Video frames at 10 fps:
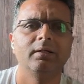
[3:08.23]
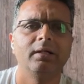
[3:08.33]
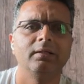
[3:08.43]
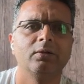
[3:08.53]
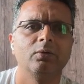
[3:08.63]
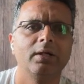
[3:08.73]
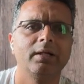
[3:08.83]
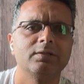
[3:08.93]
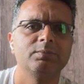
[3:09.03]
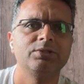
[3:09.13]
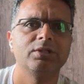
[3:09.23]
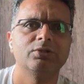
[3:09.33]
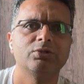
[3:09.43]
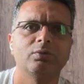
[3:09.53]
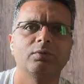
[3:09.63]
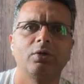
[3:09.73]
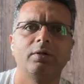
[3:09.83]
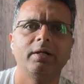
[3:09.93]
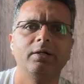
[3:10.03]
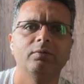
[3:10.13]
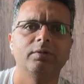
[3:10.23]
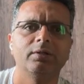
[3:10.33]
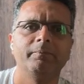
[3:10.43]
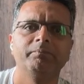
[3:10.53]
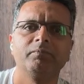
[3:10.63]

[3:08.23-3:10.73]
and the code line has been changed overall, right over here.